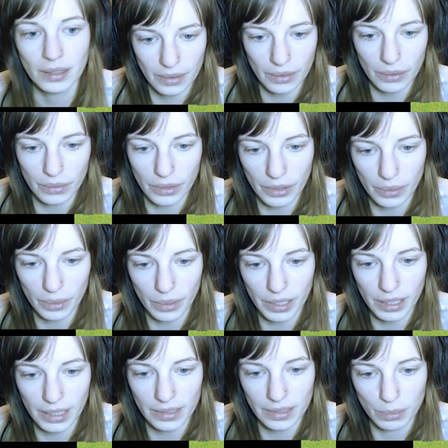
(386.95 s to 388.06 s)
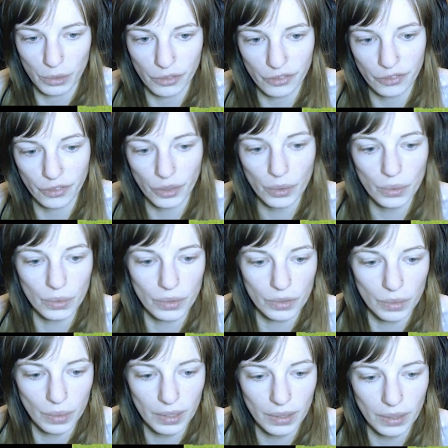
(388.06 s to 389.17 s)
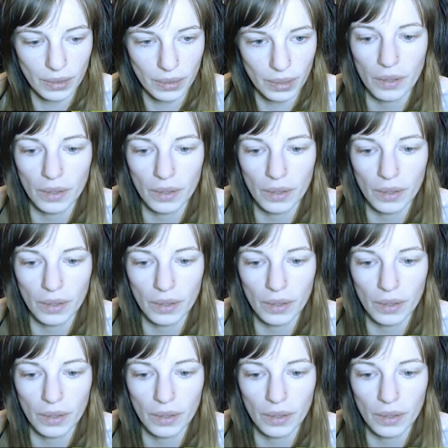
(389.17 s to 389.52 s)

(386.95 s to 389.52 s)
Oh no, we're gonna get some more food as well.